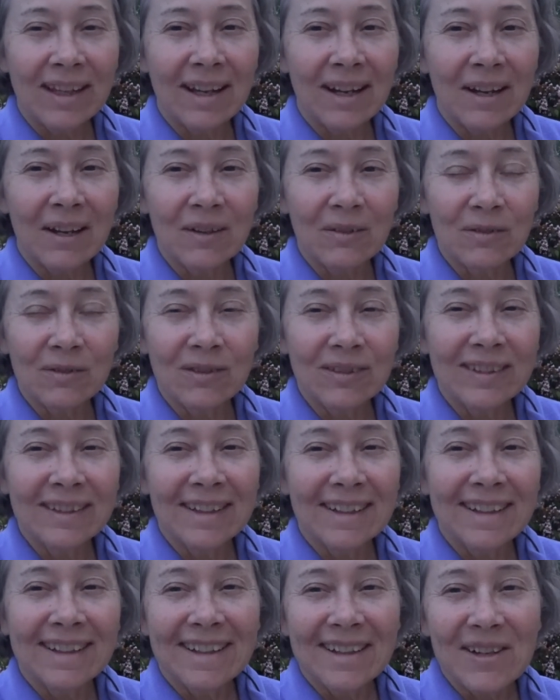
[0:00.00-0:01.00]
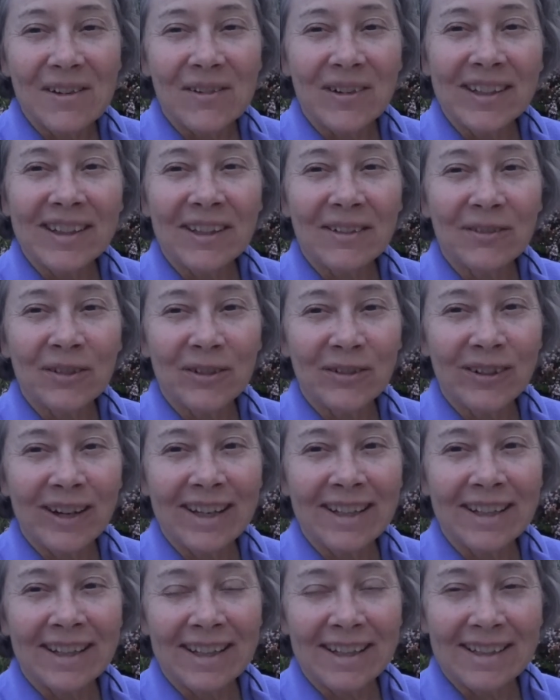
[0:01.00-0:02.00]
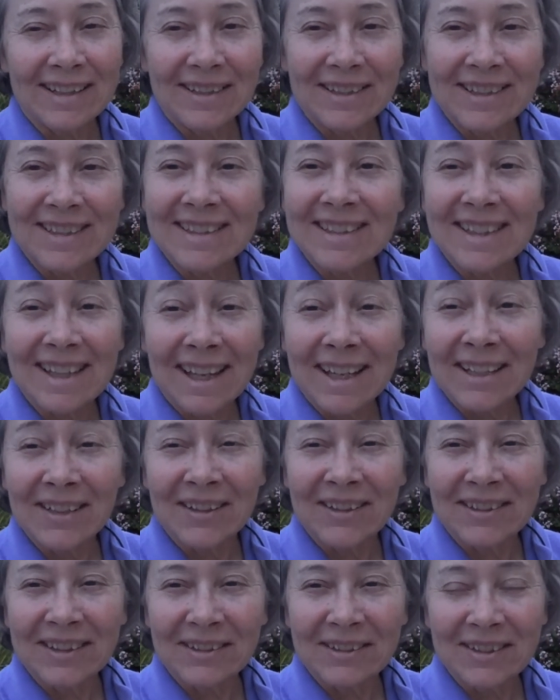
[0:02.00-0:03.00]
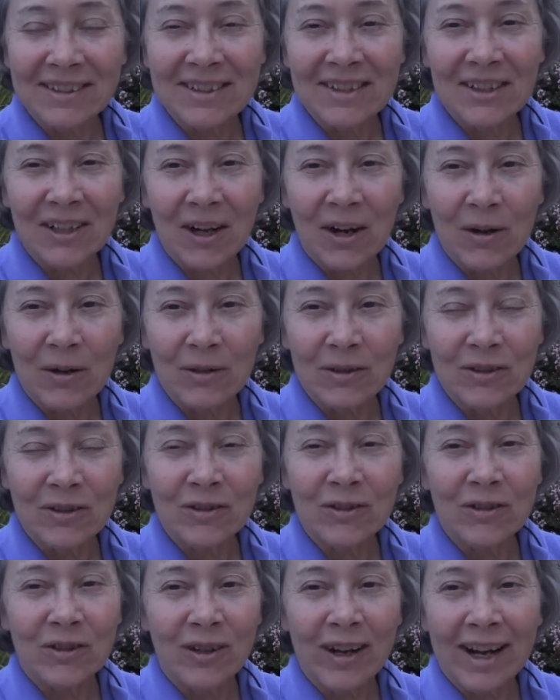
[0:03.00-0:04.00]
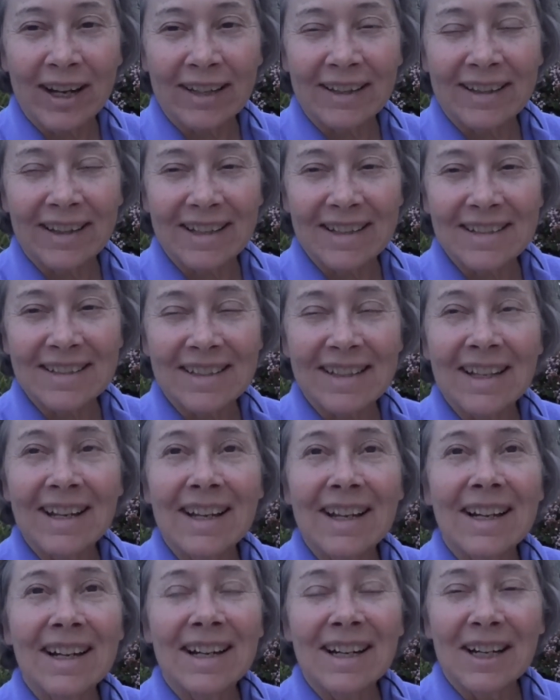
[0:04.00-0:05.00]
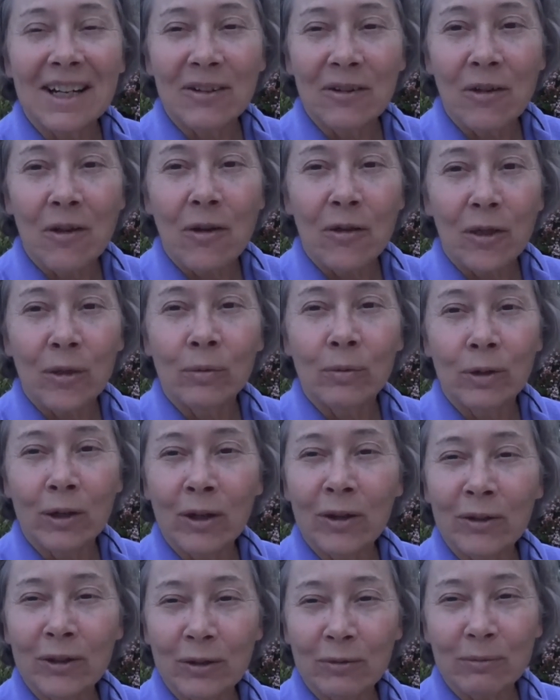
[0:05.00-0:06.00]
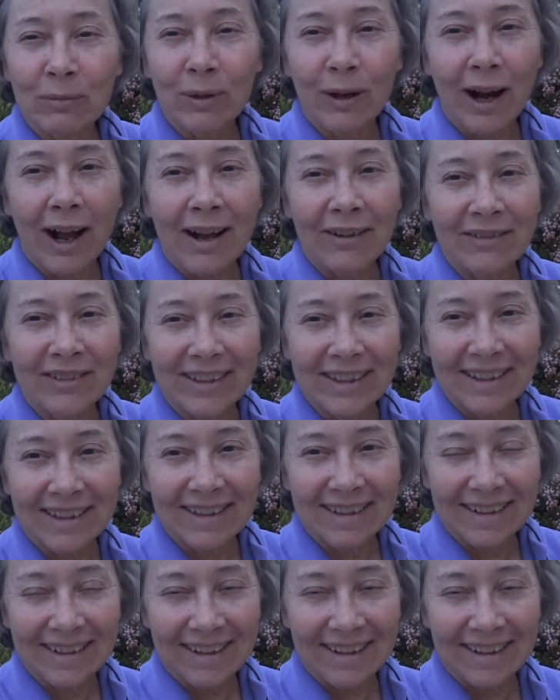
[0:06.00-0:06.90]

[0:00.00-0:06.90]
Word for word: of what the Ferengi said on the Star Trek, these, uh, the world of profit,